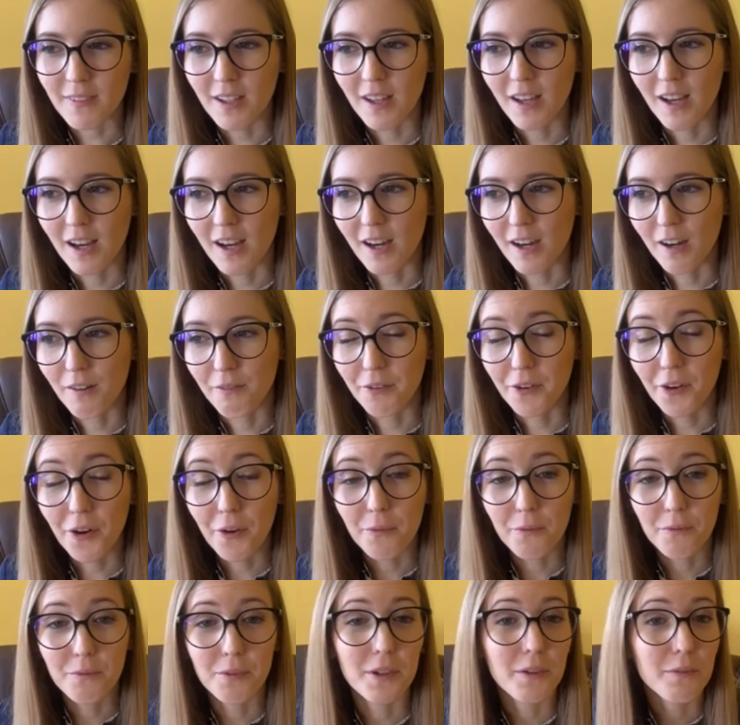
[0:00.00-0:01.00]

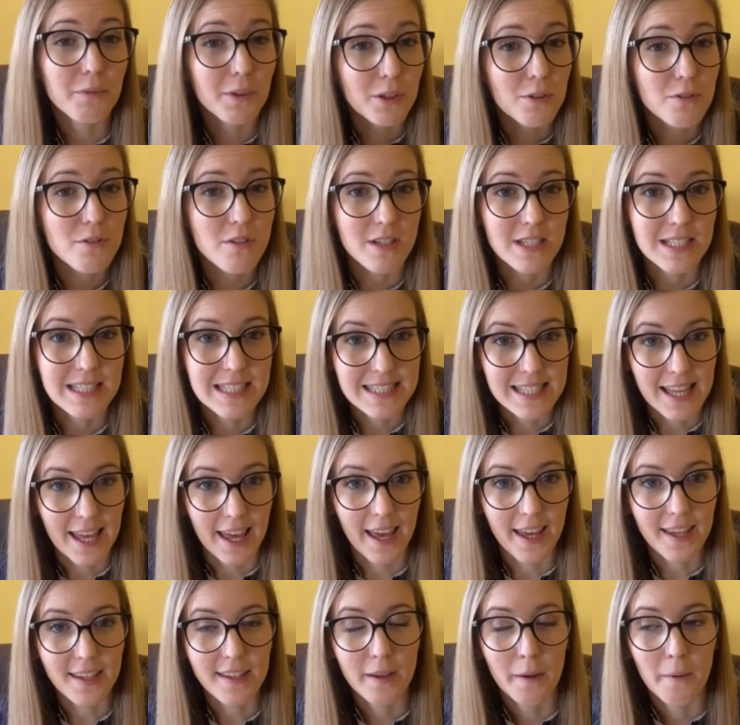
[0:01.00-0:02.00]
What we usually
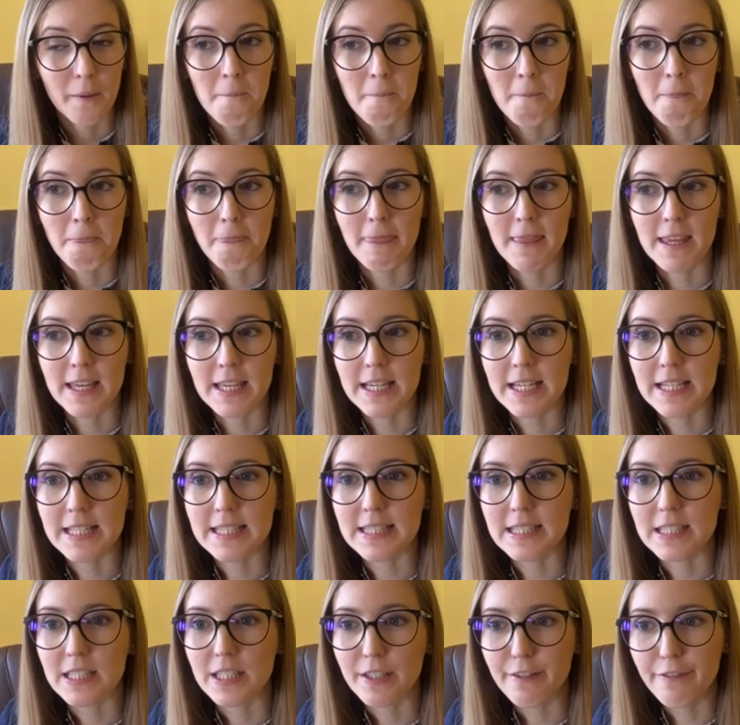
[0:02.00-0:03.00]
say is
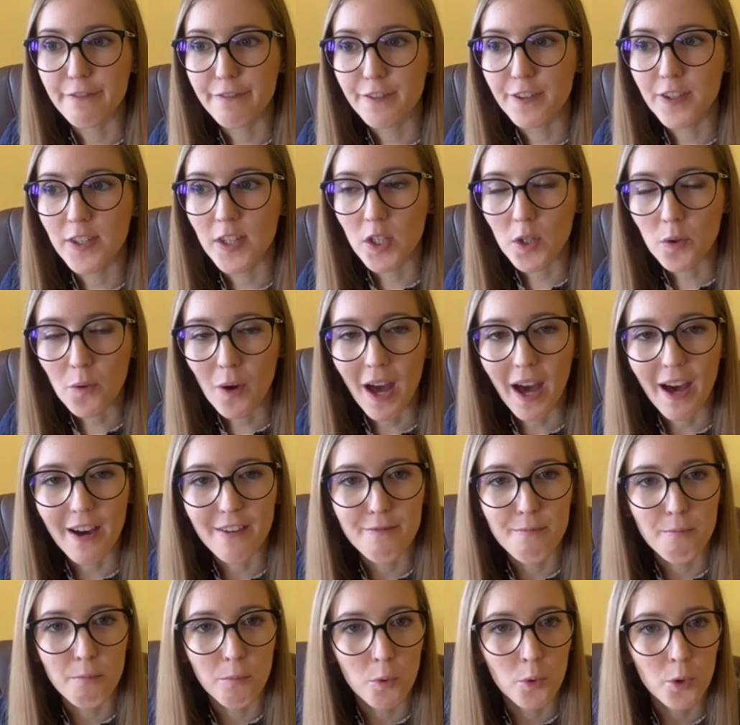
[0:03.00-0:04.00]
if you have
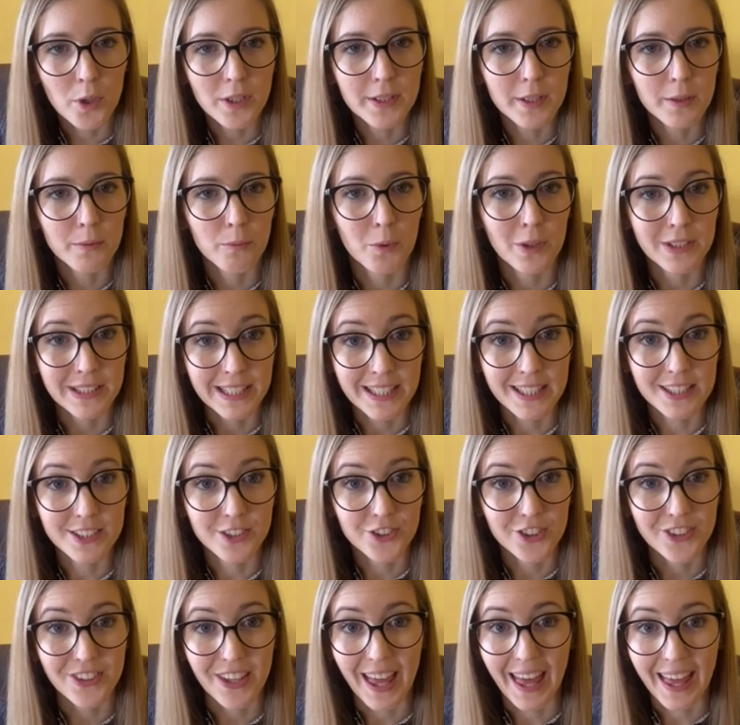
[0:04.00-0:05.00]
more than
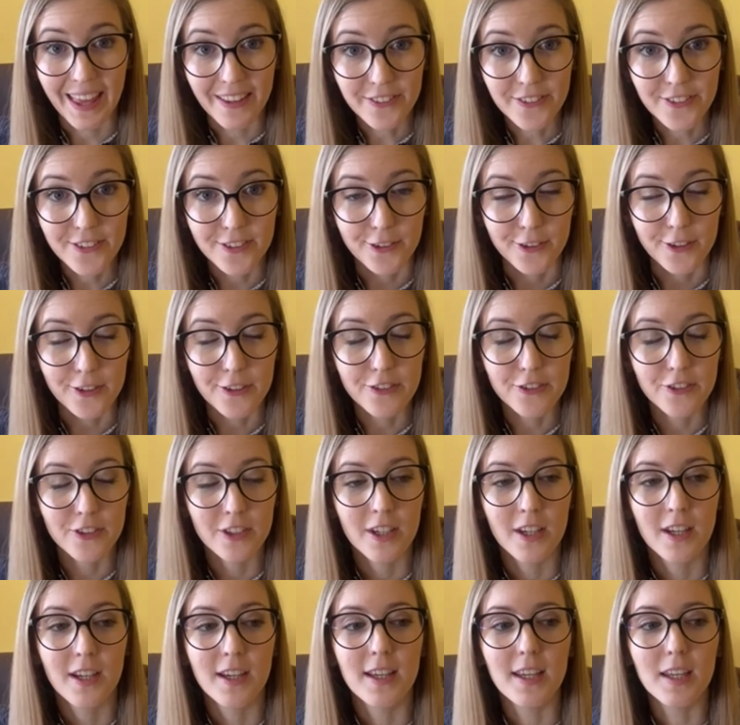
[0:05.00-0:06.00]
100 answers,
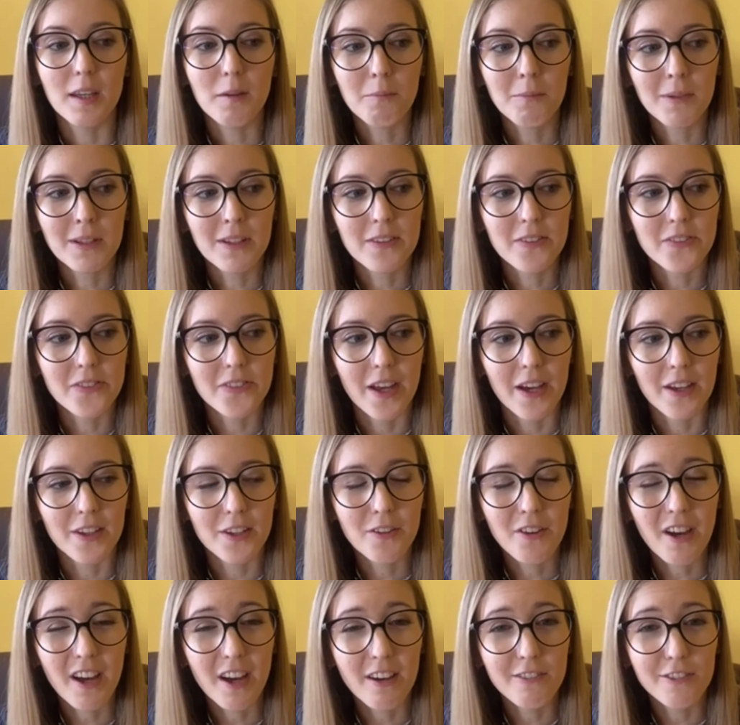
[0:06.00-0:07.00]
it means that you
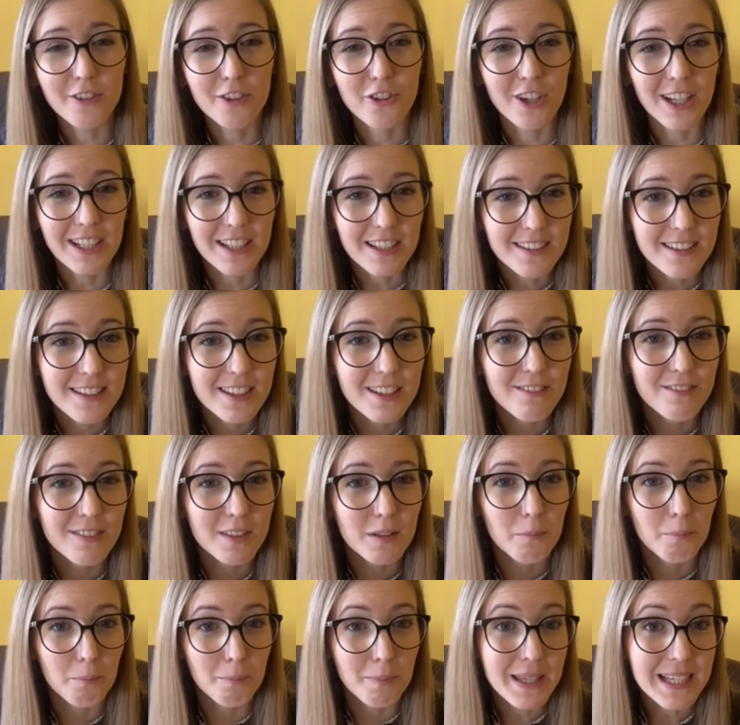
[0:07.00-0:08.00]
have a relatively
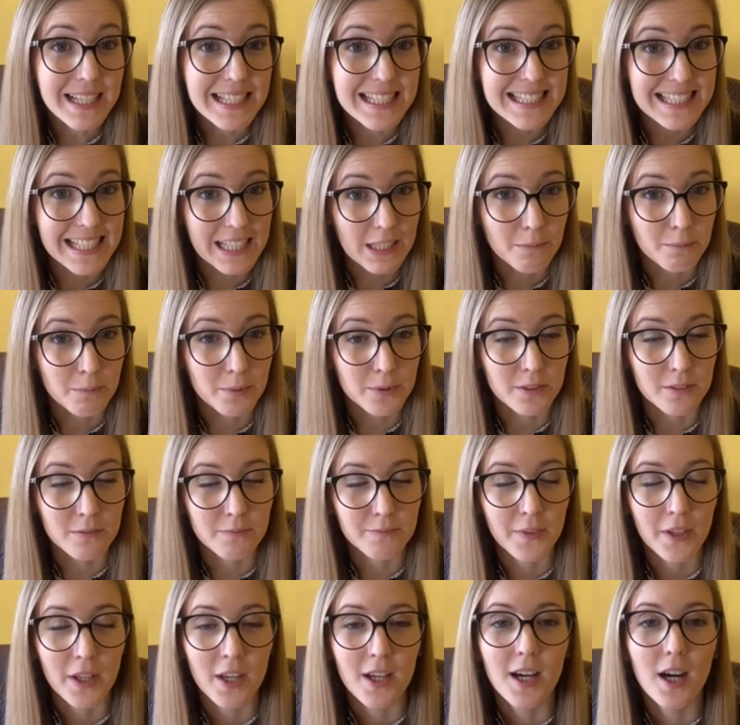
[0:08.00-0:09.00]
big sample.
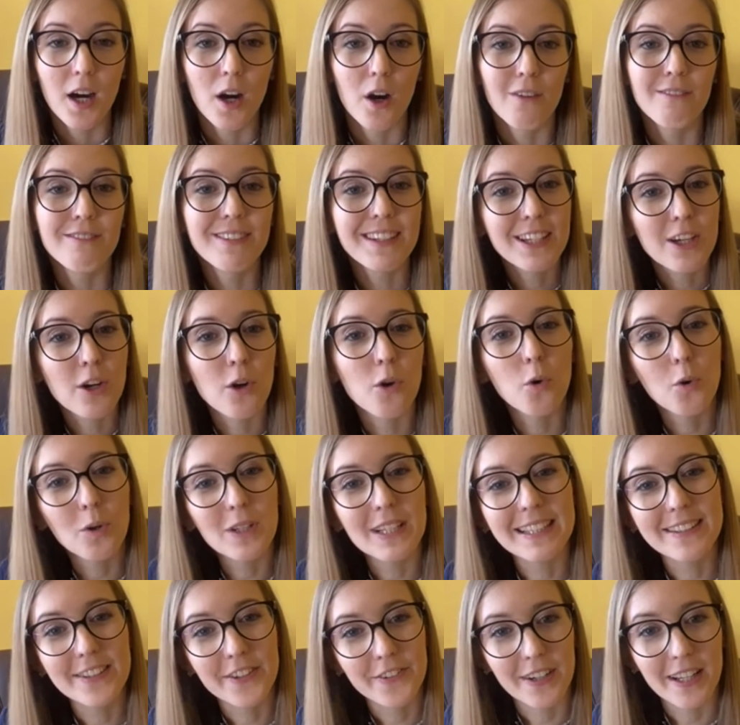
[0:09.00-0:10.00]
We call
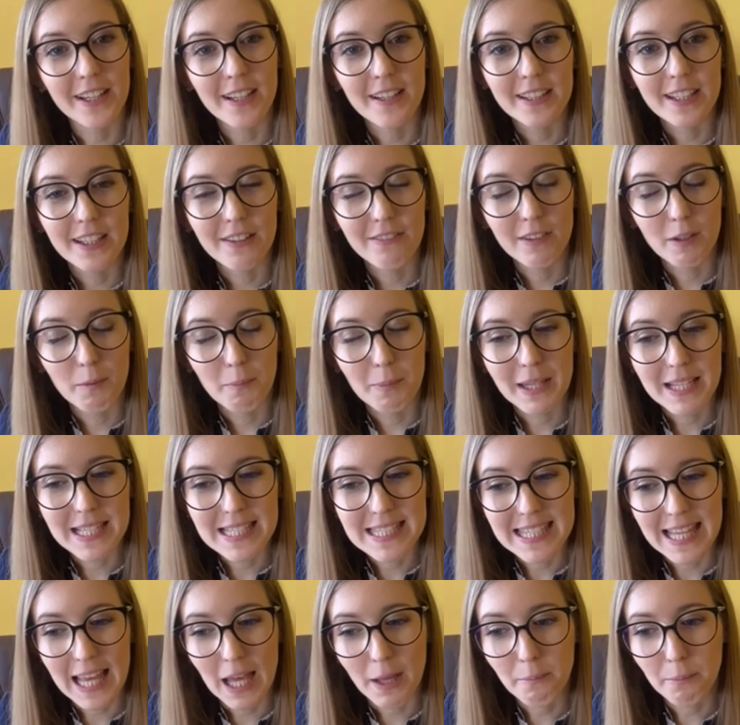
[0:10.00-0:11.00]
it a relatively big
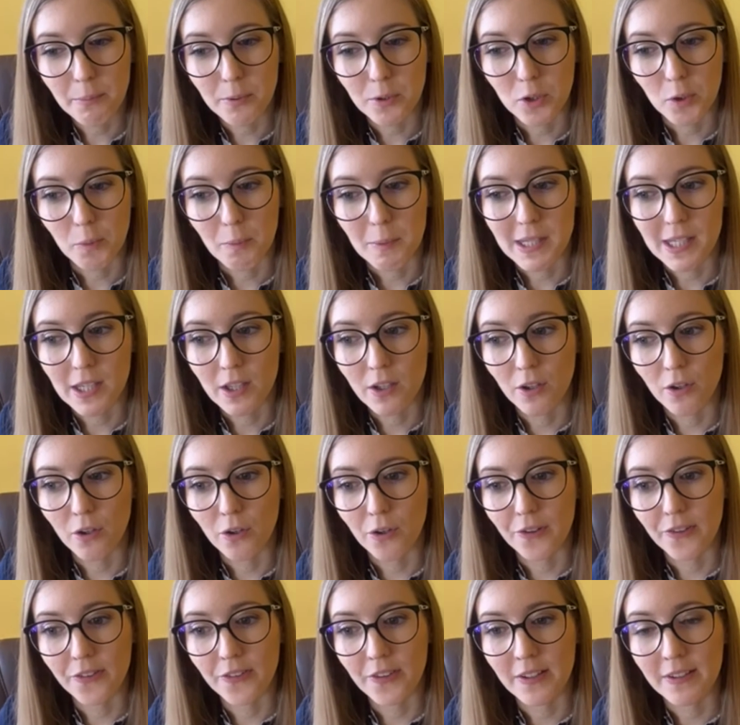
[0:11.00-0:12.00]
sample
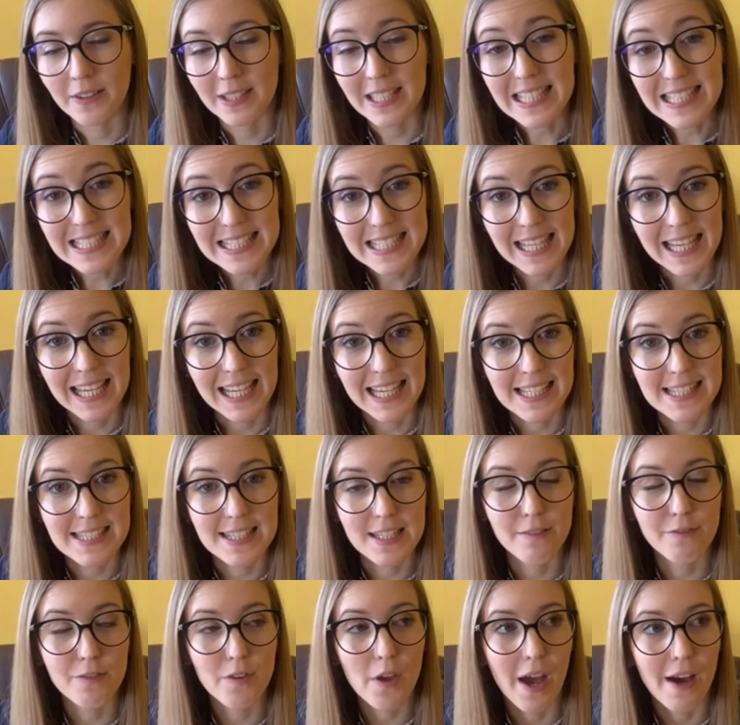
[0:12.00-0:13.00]
because in this case,
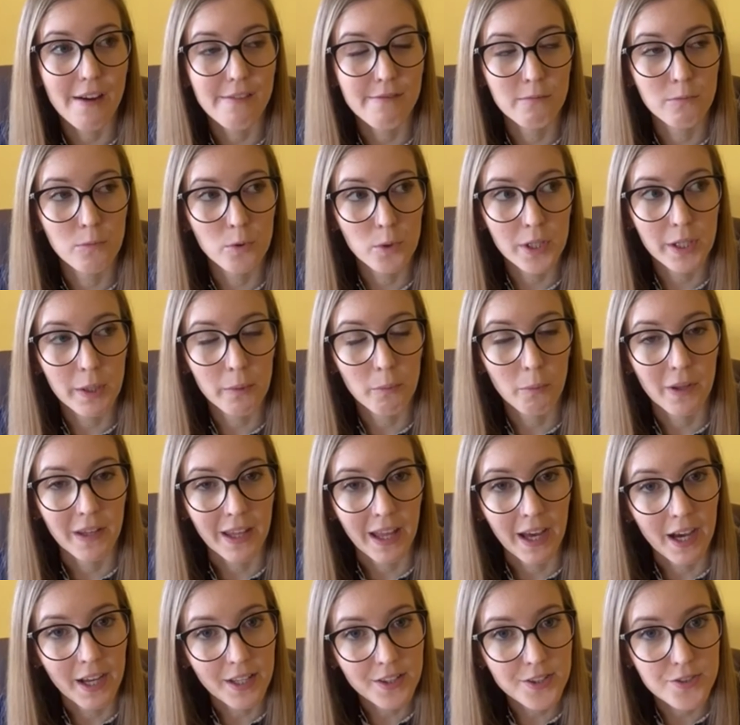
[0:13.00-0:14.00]
if you have more than
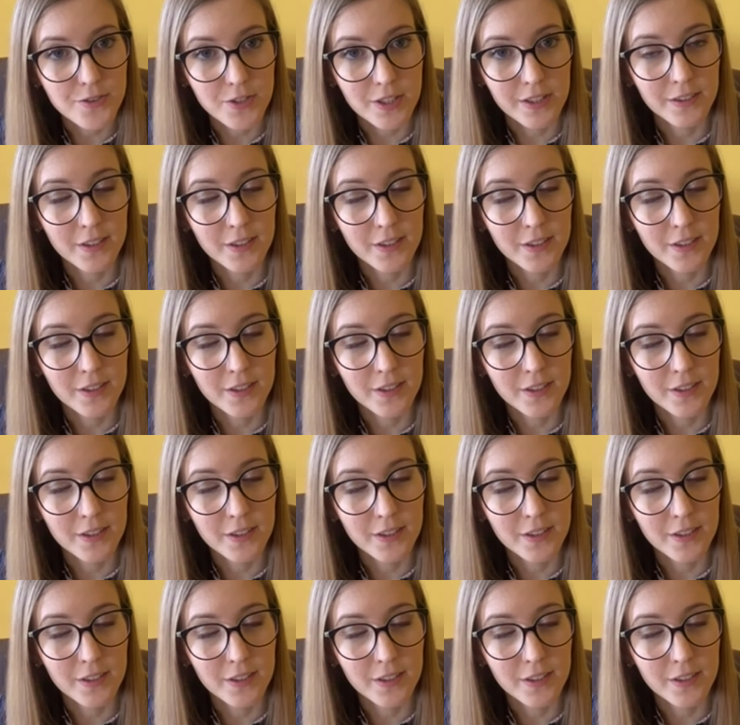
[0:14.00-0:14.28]
100,